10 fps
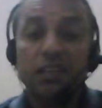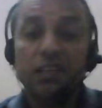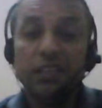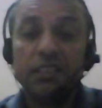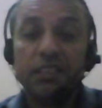
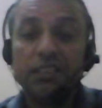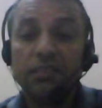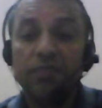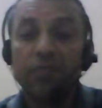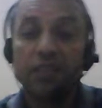it is the
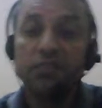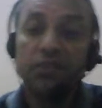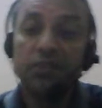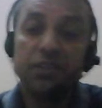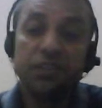
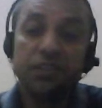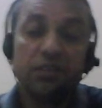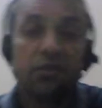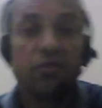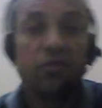flexibility
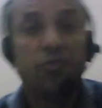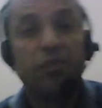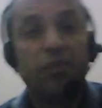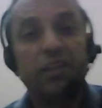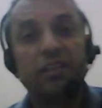
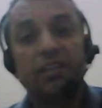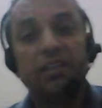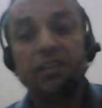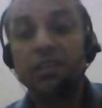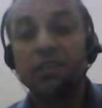when
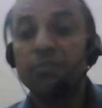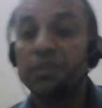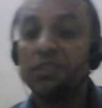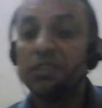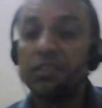the
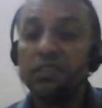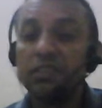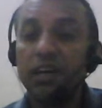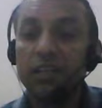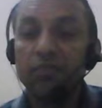muscles
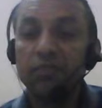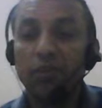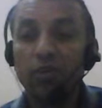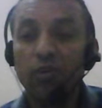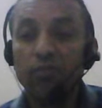are
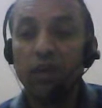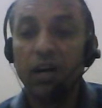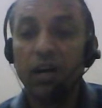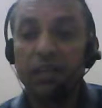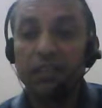involved
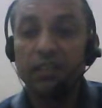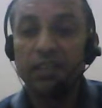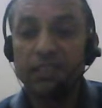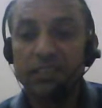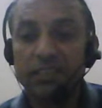or in
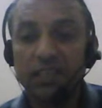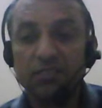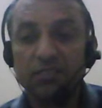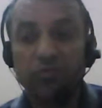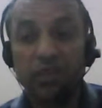exercise,
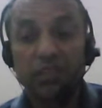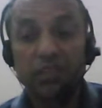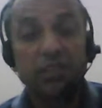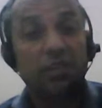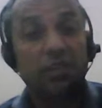but
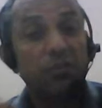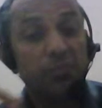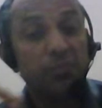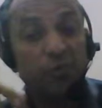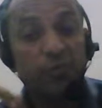
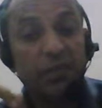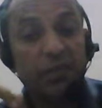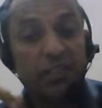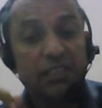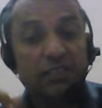movement
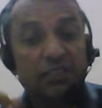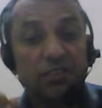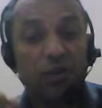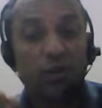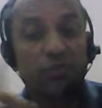is
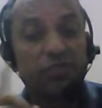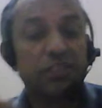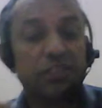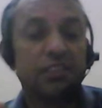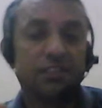not seen,